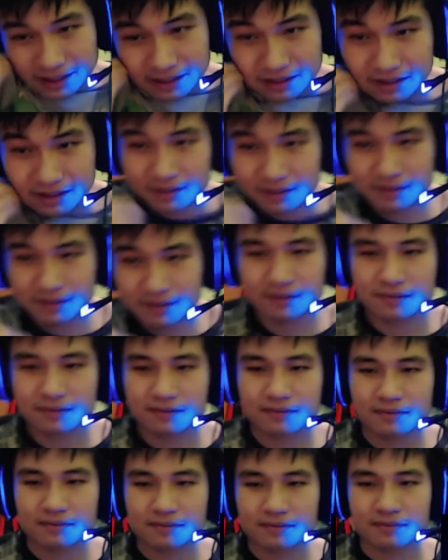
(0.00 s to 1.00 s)
Well, I feel
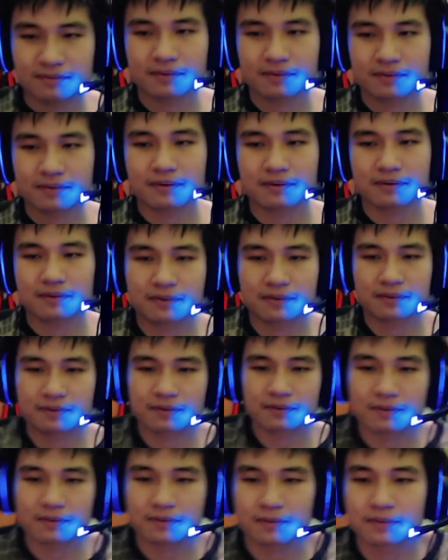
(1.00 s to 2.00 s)
something about her.
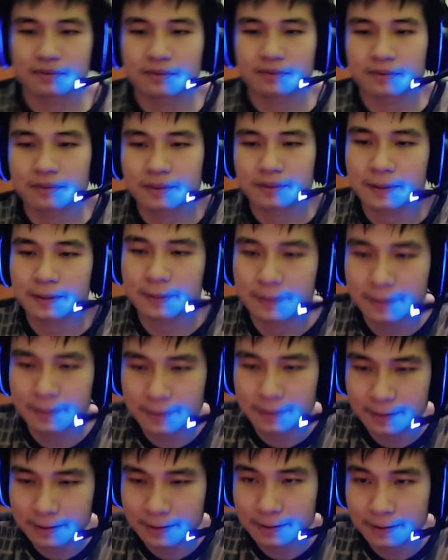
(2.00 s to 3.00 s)
She is like an old or
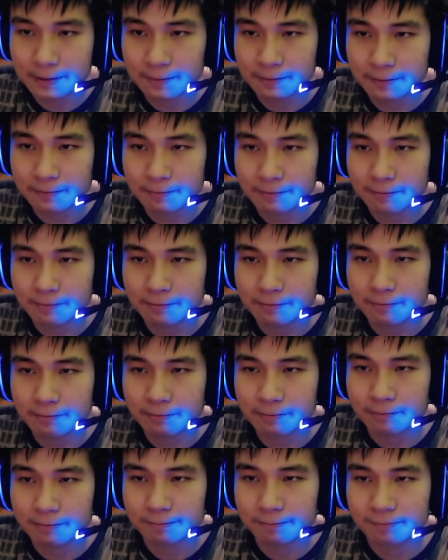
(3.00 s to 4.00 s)
diamond when I
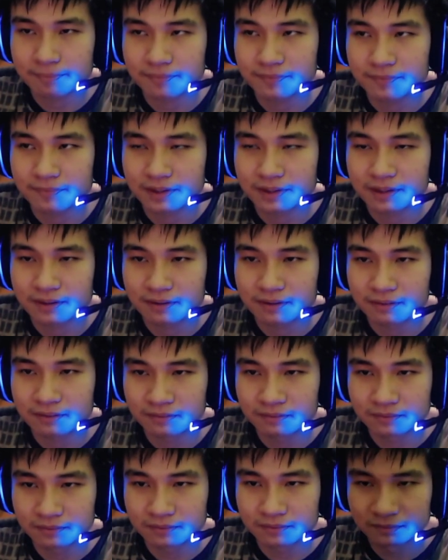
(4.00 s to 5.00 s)
talk with her.
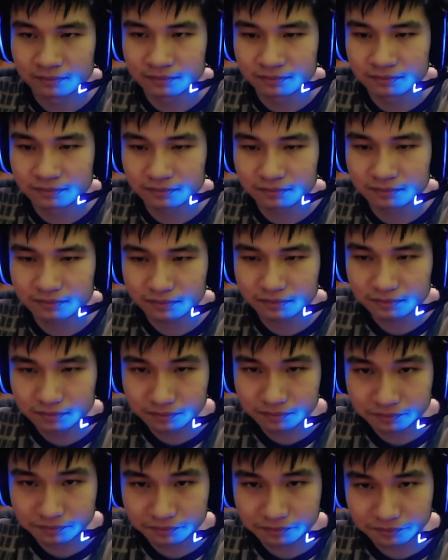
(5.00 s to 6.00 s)
I know what you
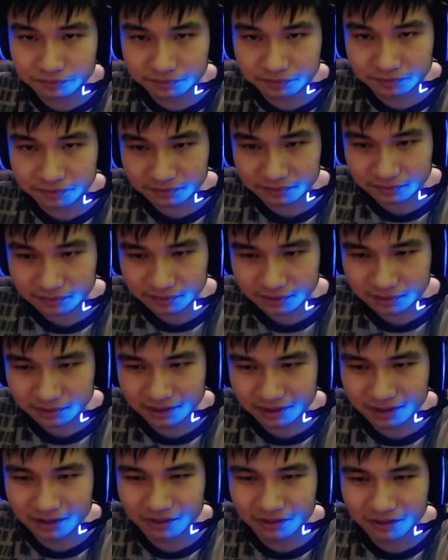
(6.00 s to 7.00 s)
try to mean.
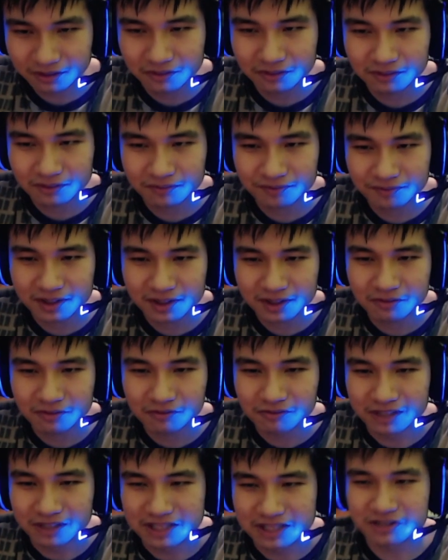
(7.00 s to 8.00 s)
The relation.
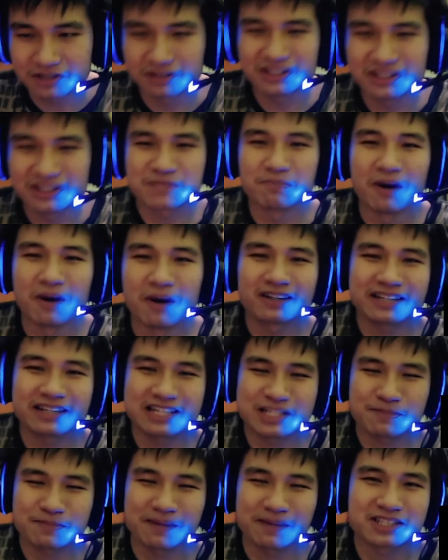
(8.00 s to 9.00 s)
It's Wait, so this Bonnie
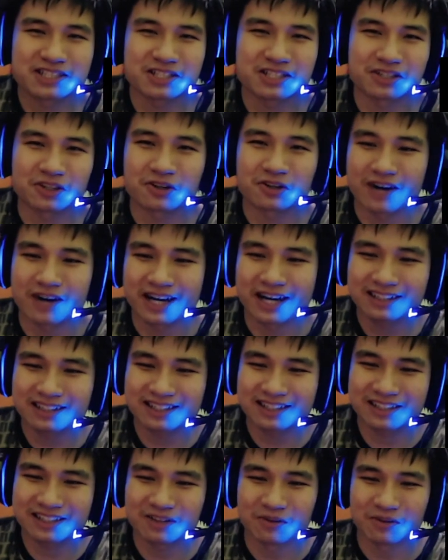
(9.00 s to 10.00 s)
is Maty Recret? So you
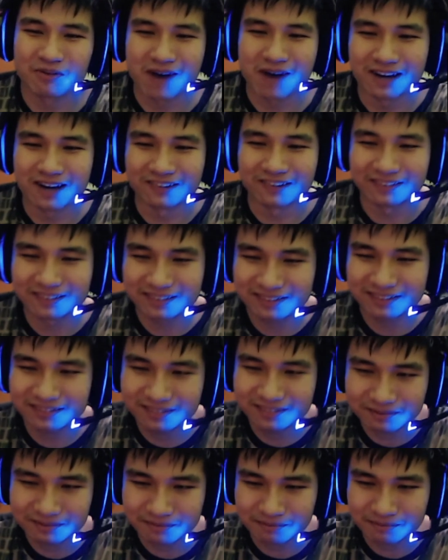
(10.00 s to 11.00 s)
tell wow. Just your
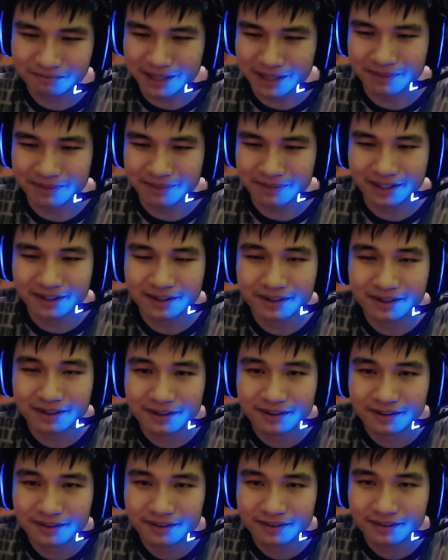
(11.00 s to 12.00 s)
feelings Maybe. About
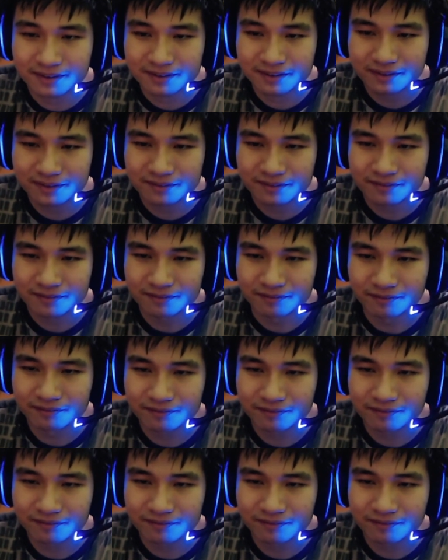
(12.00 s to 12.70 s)
her. Hmm.